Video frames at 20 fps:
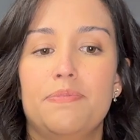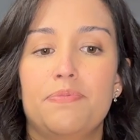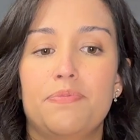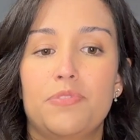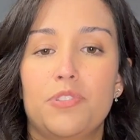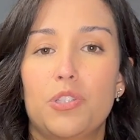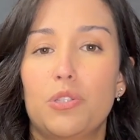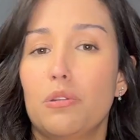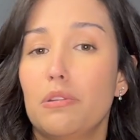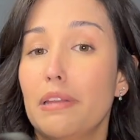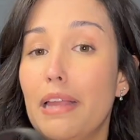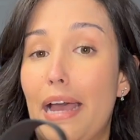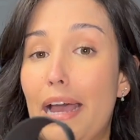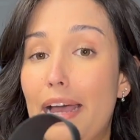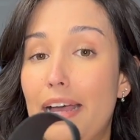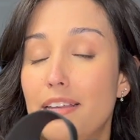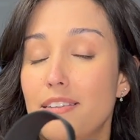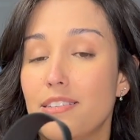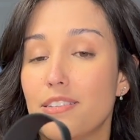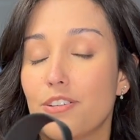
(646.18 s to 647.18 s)
to
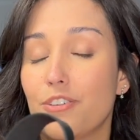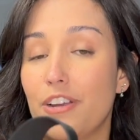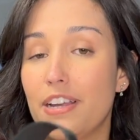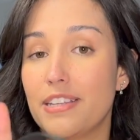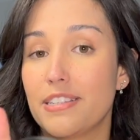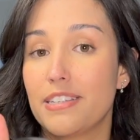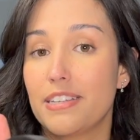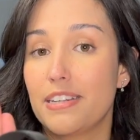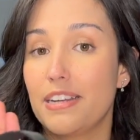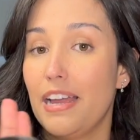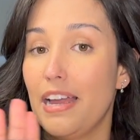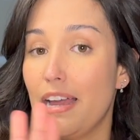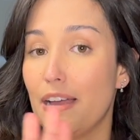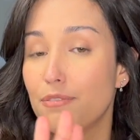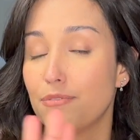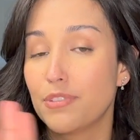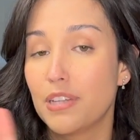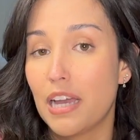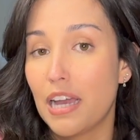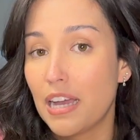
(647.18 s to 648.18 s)
last. Granted, I have
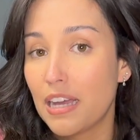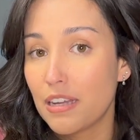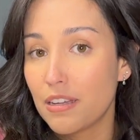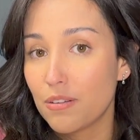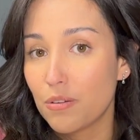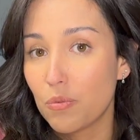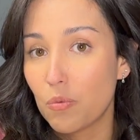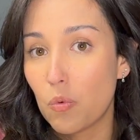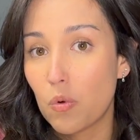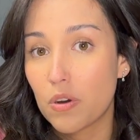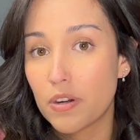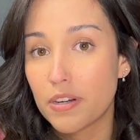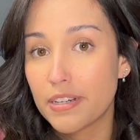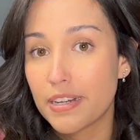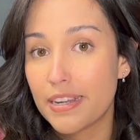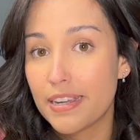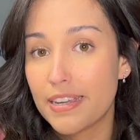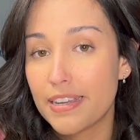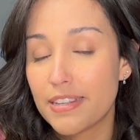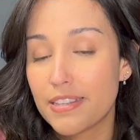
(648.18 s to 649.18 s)
not worn
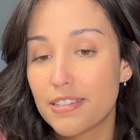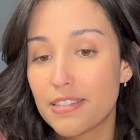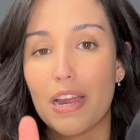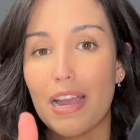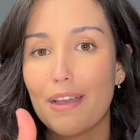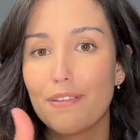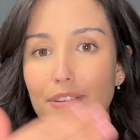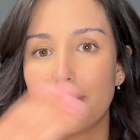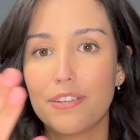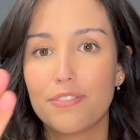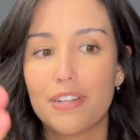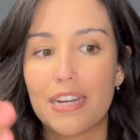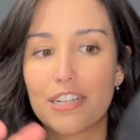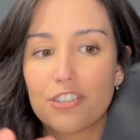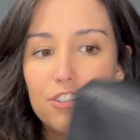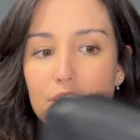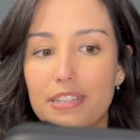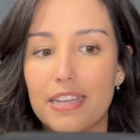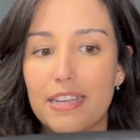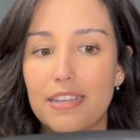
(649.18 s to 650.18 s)
it. I haven't even actually
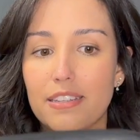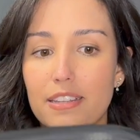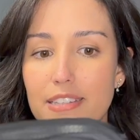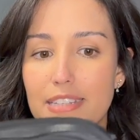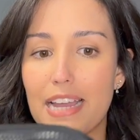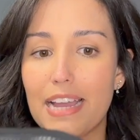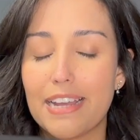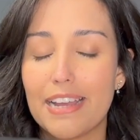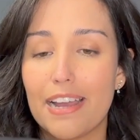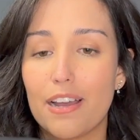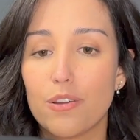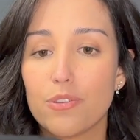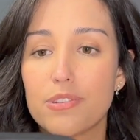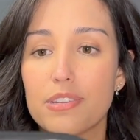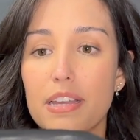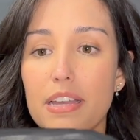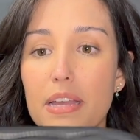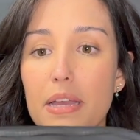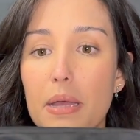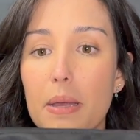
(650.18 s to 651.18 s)
taken the tag out,
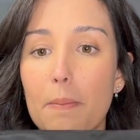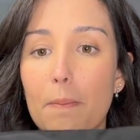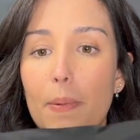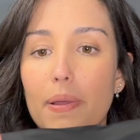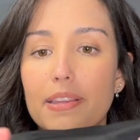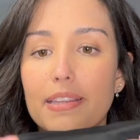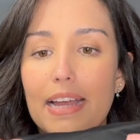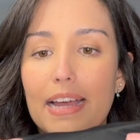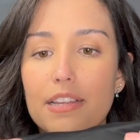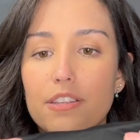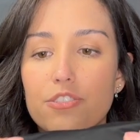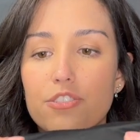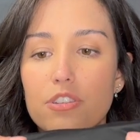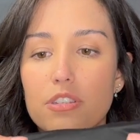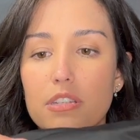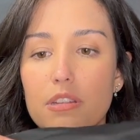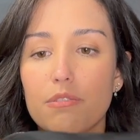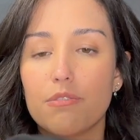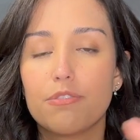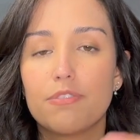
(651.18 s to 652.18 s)
but that's just
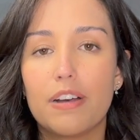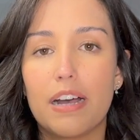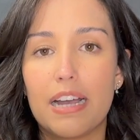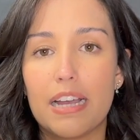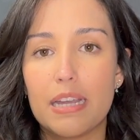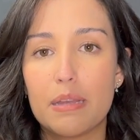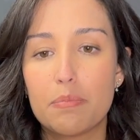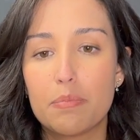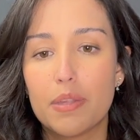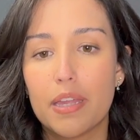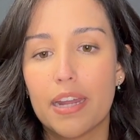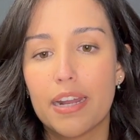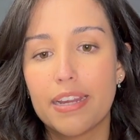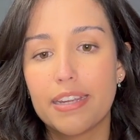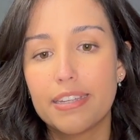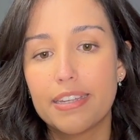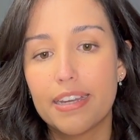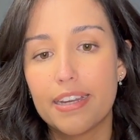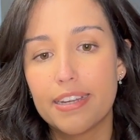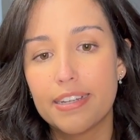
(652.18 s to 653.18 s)
the vibe that I
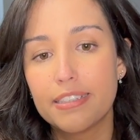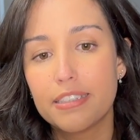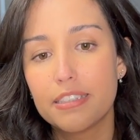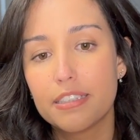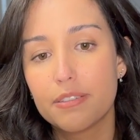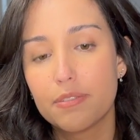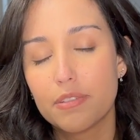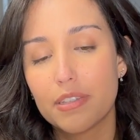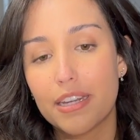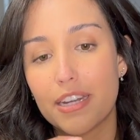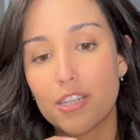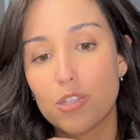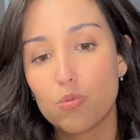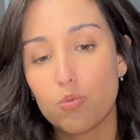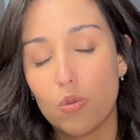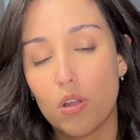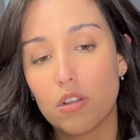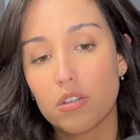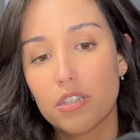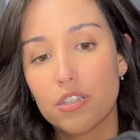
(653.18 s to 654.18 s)
get, that it's
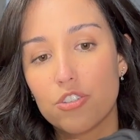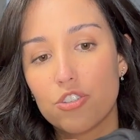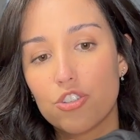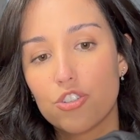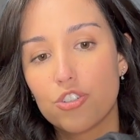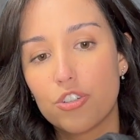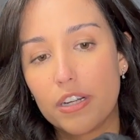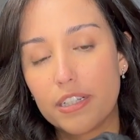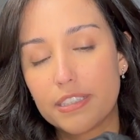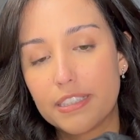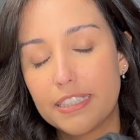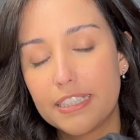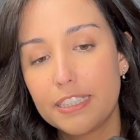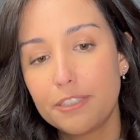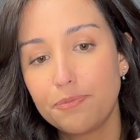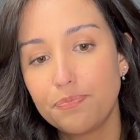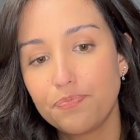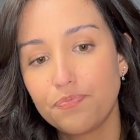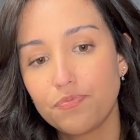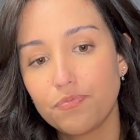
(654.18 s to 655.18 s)
well constructed.
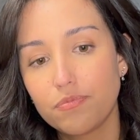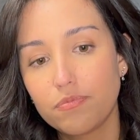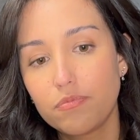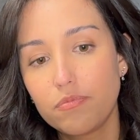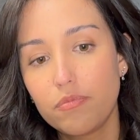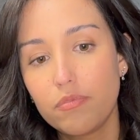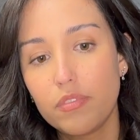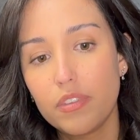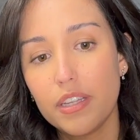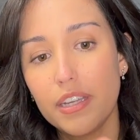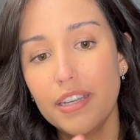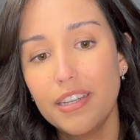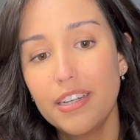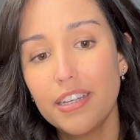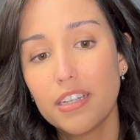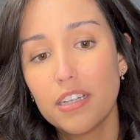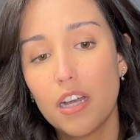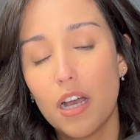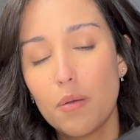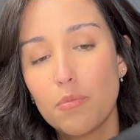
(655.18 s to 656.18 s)
And it
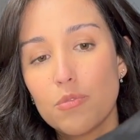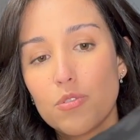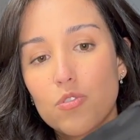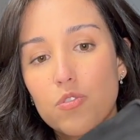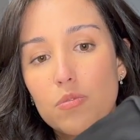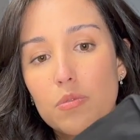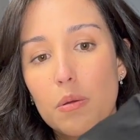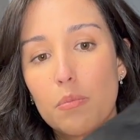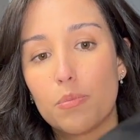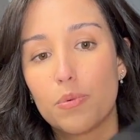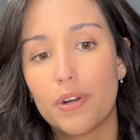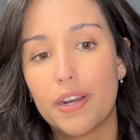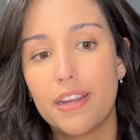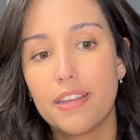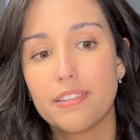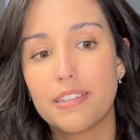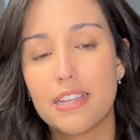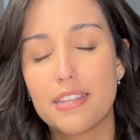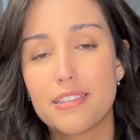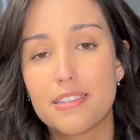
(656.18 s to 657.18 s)
comes from a brand
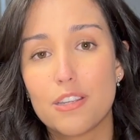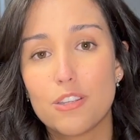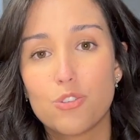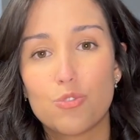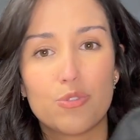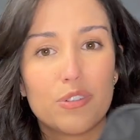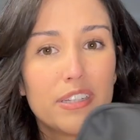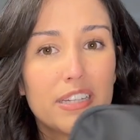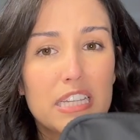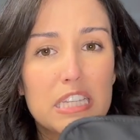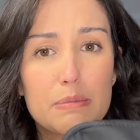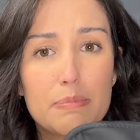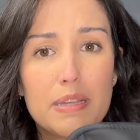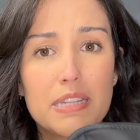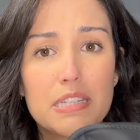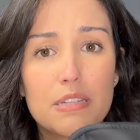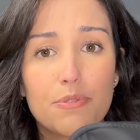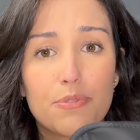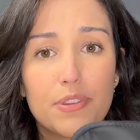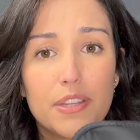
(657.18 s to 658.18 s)
that sells really
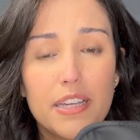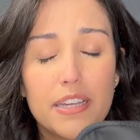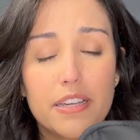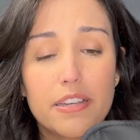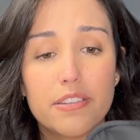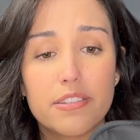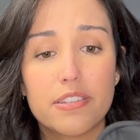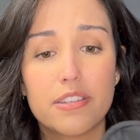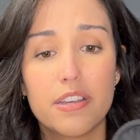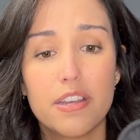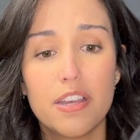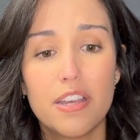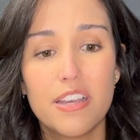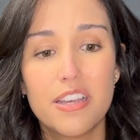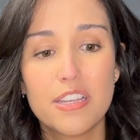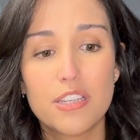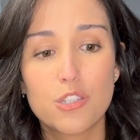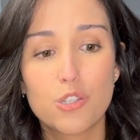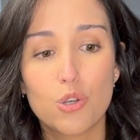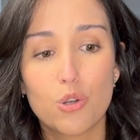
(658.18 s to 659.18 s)
expensive things.
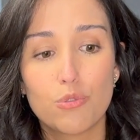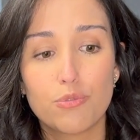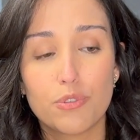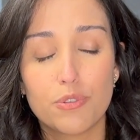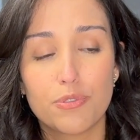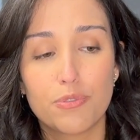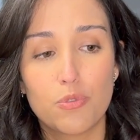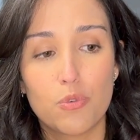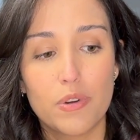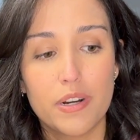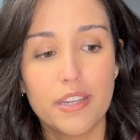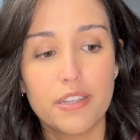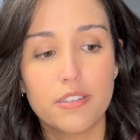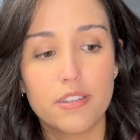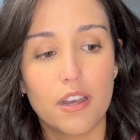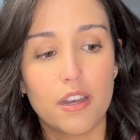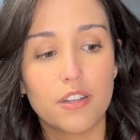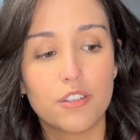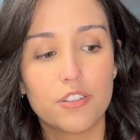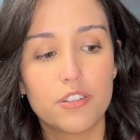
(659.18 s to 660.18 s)
So for
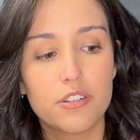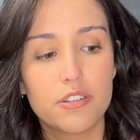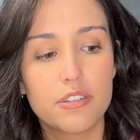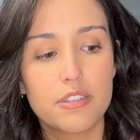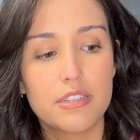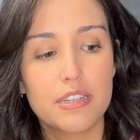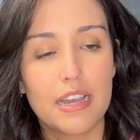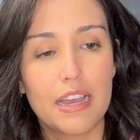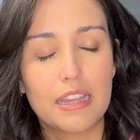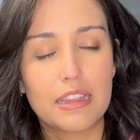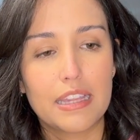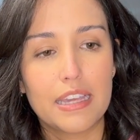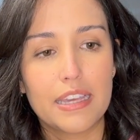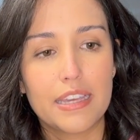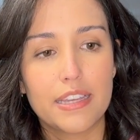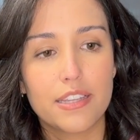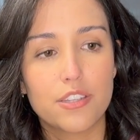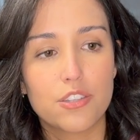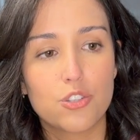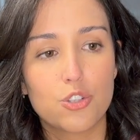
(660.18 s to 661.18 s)
$40, I think
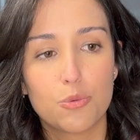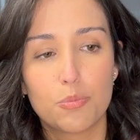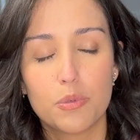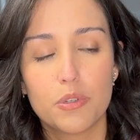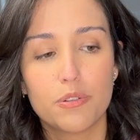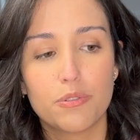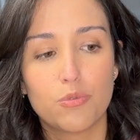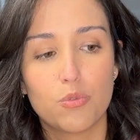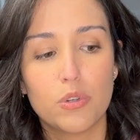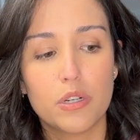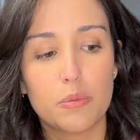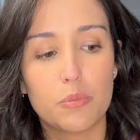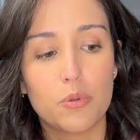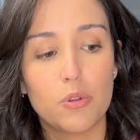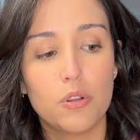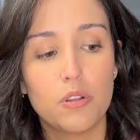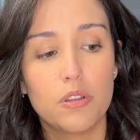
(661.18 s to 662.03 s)
it's super affordable.